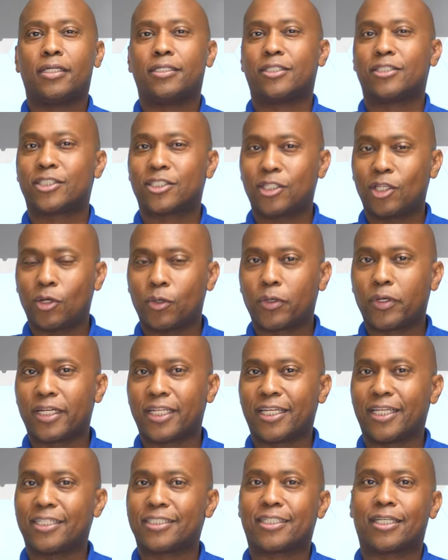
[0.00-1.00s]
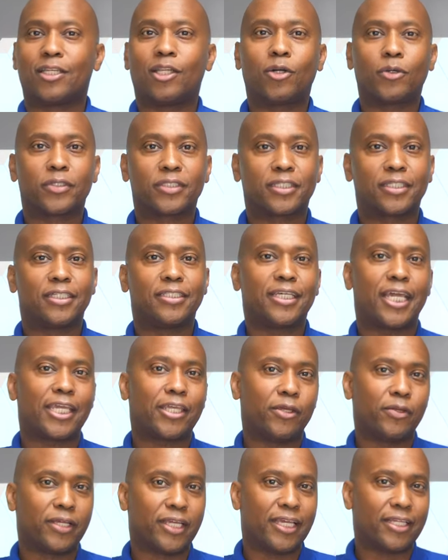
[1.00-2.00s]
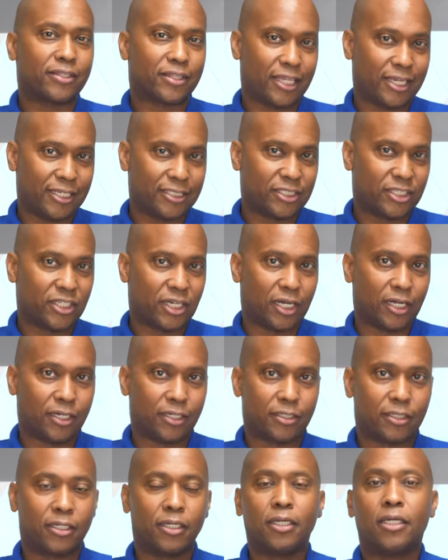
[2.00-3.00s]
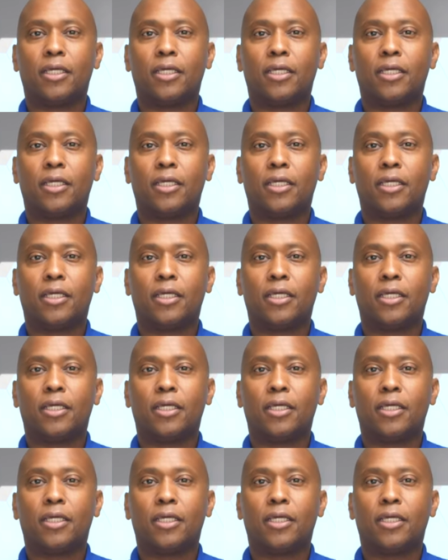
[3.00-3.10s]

the slower it is, the longer it's going to take you to get things done.